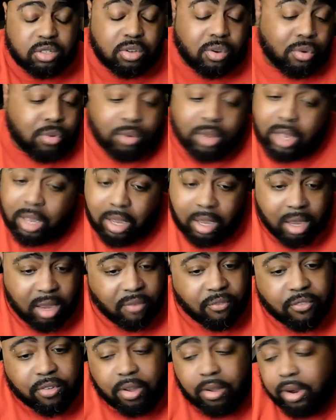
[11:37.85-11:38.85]
So
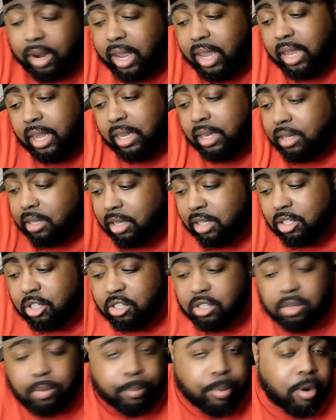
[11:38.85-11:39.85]
he felt, hey,
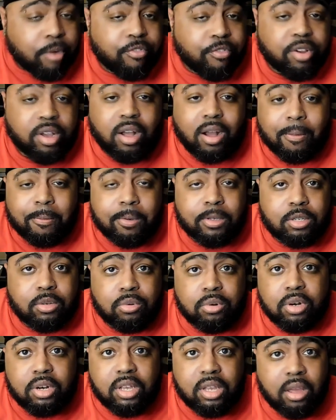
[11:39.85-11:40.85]
this is the perfect
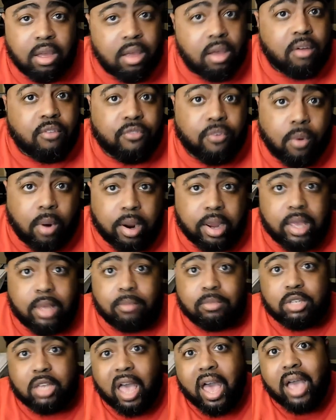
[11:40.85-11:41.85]
opportunity for him to